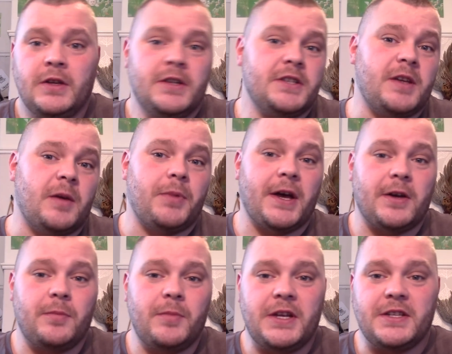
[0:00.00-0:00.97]
step
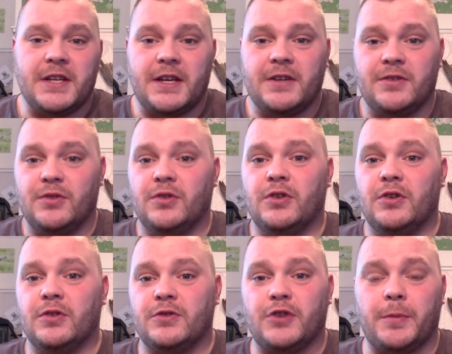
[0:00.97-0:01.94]
back a metre
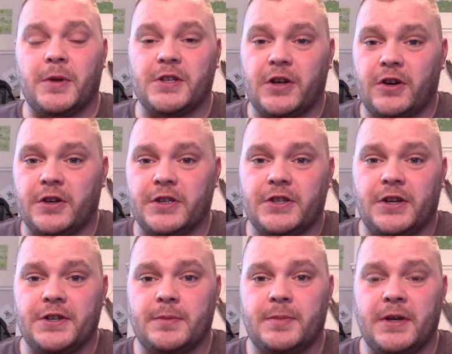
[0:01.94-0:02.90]
or drop your target
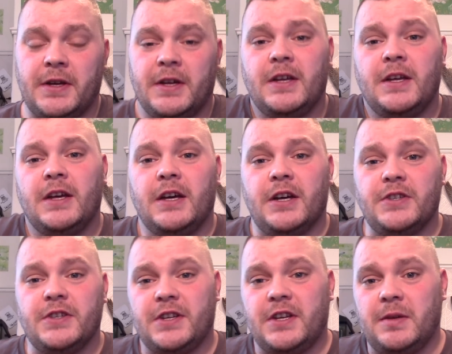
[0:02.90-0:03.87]
size a bit and
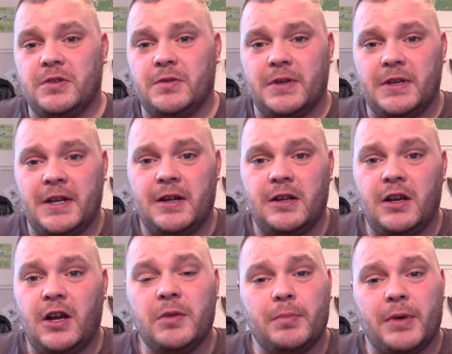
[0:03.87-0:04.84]
just keep doing that.
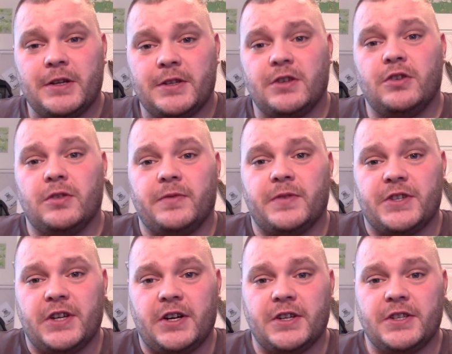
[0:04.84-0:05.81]
Light bands are good for
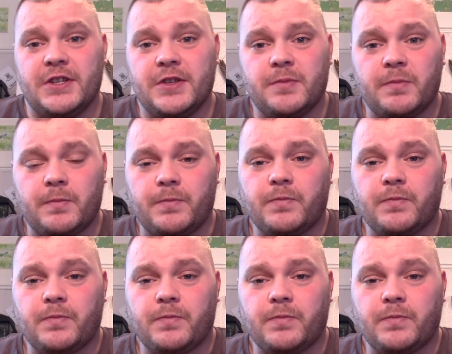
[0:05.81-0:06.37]
starters.